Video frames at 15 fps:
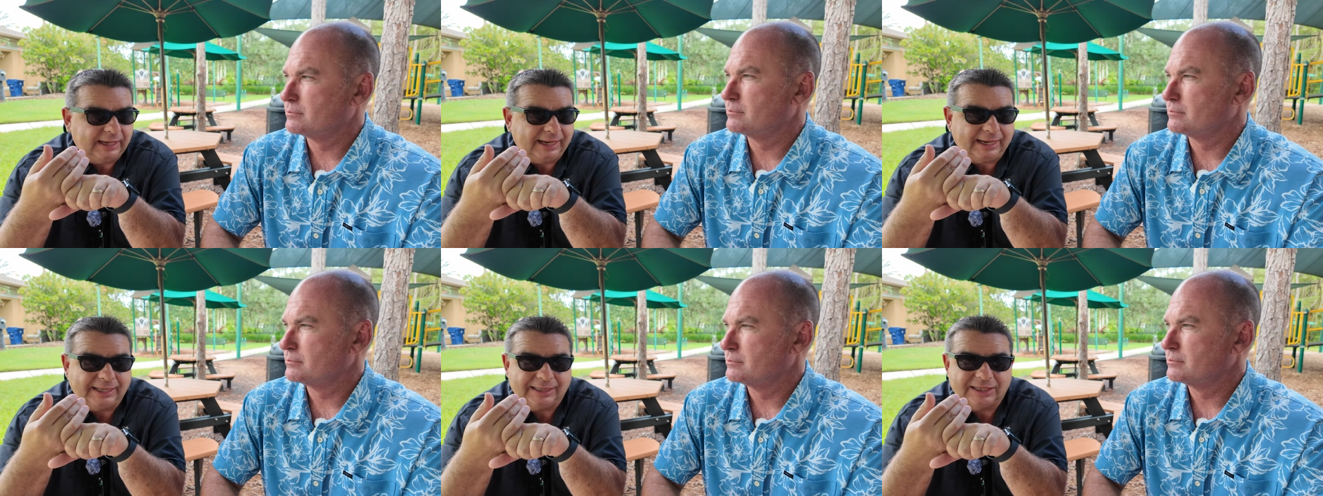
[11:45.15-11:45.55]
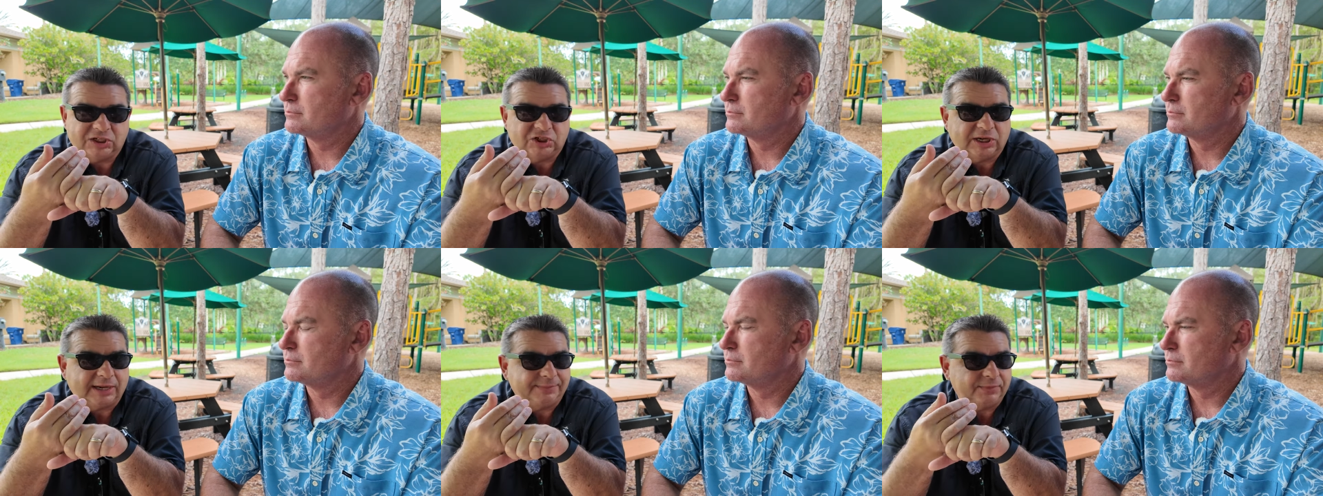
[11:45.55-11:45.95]
Speaker 1: and the
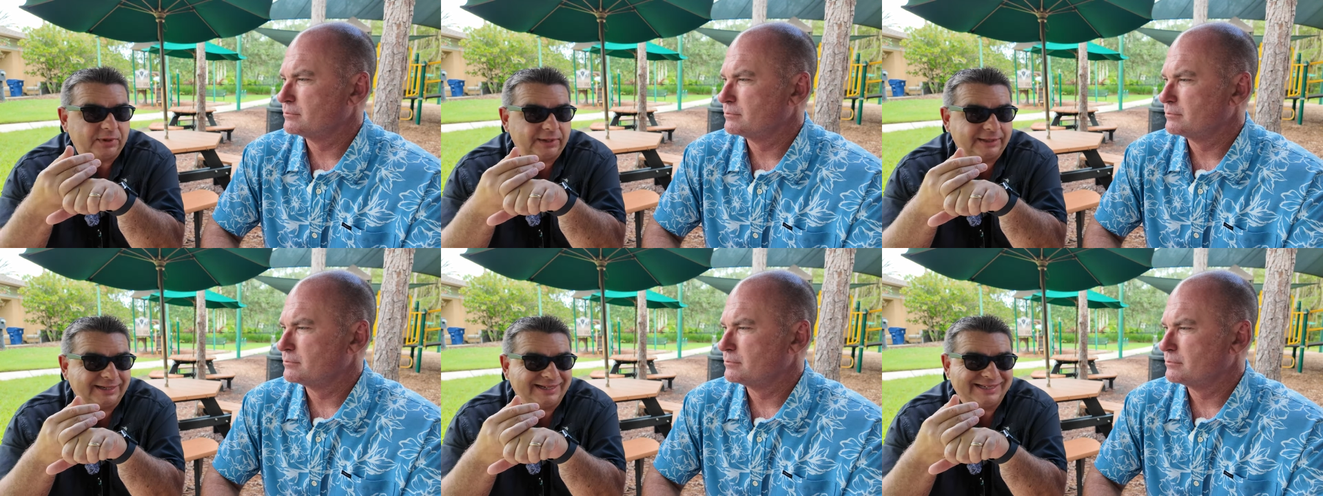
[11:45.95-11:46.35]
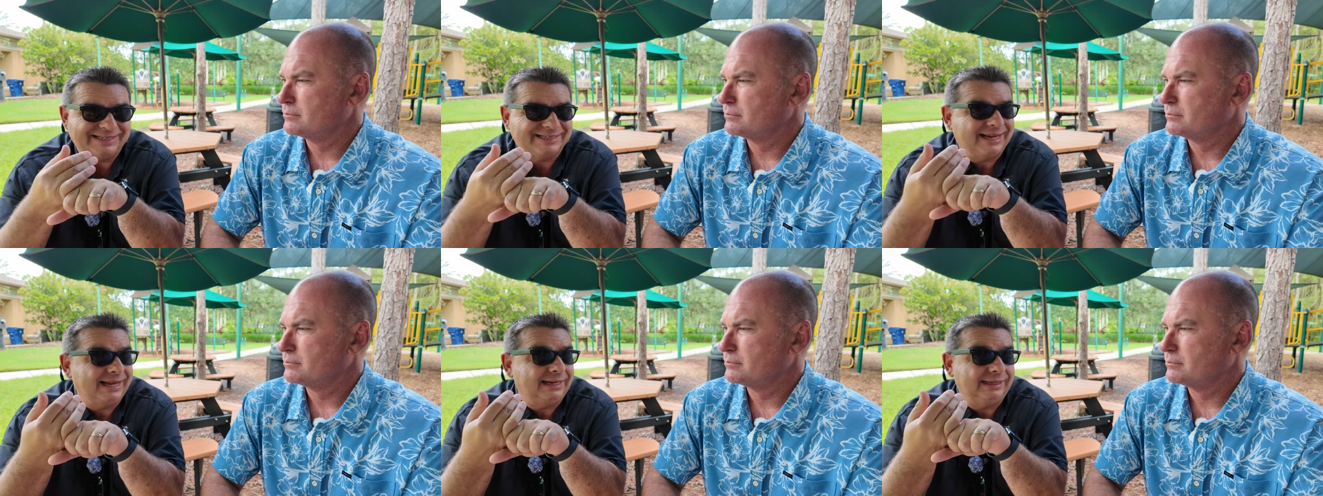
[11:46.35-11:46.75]
job market
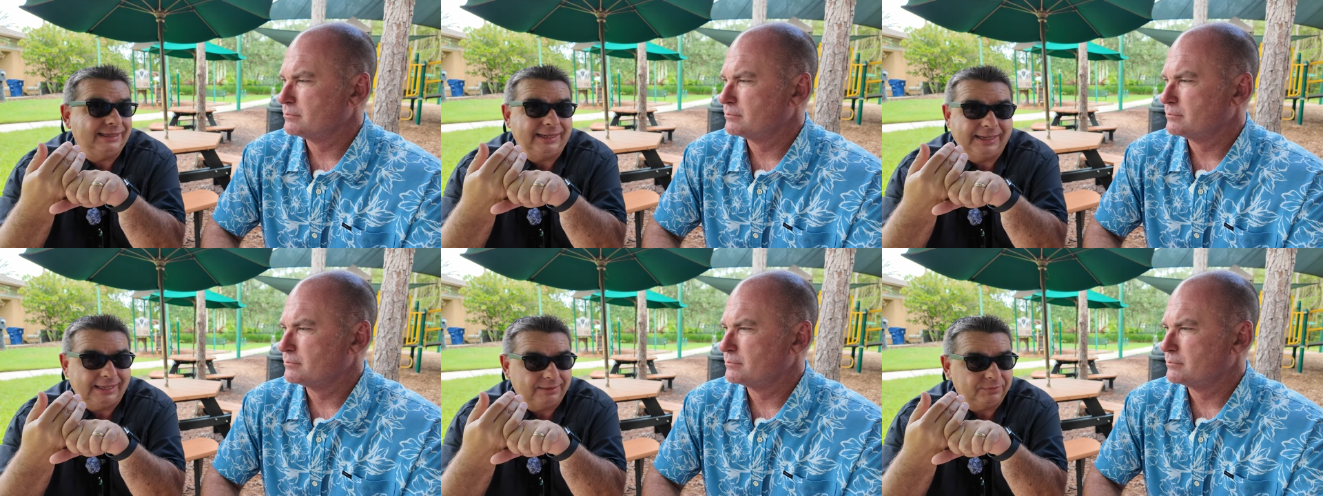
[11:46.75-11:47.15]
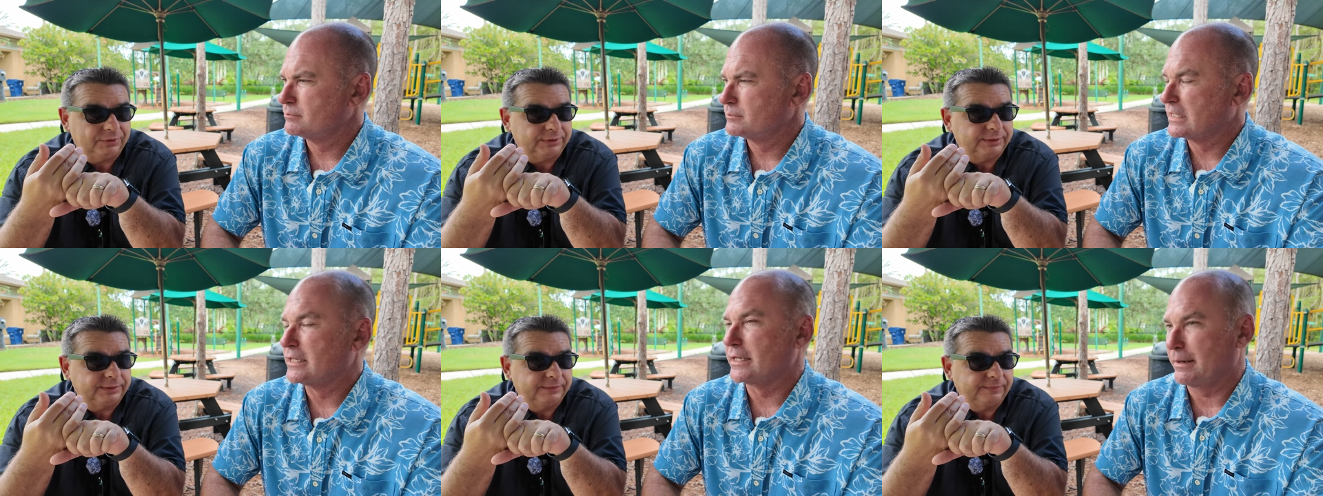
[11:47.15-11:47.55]
is getting
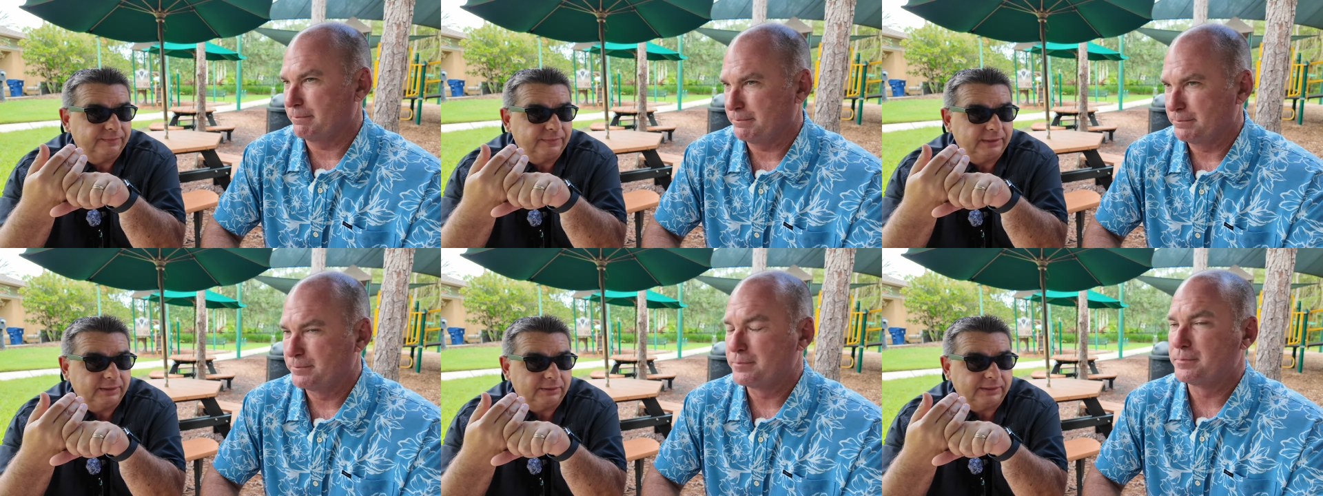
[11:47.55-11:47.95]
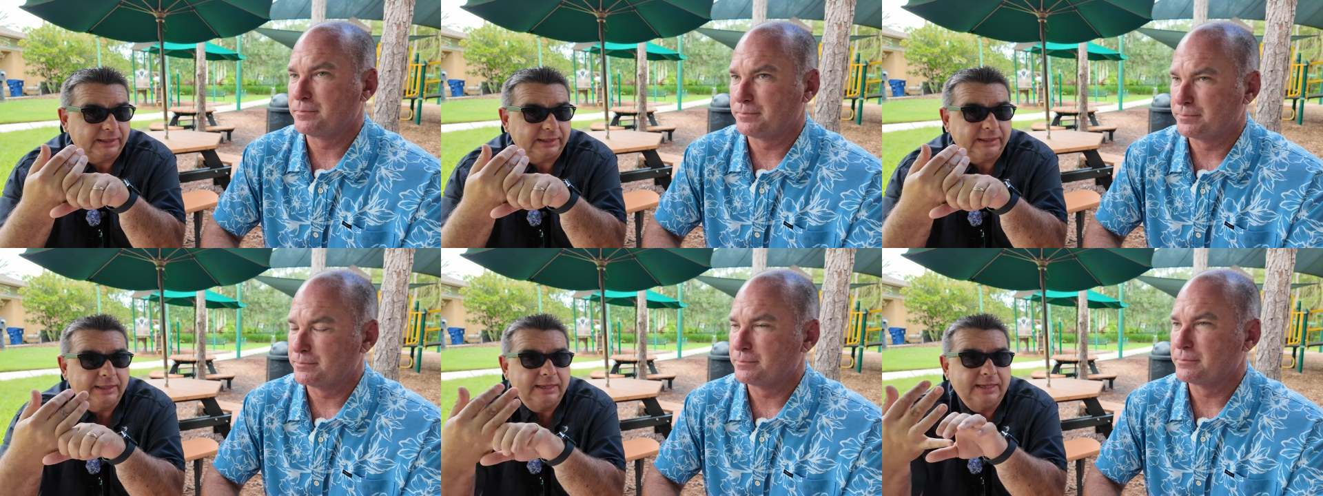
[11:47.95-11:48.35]
hammered. Yep.
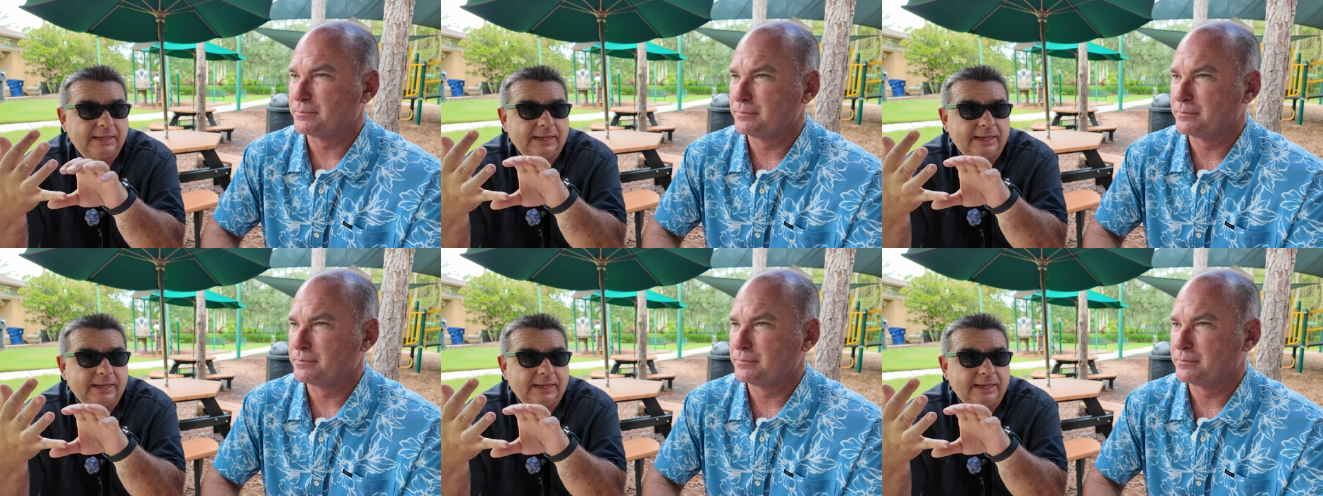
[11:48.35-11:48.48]
Okay.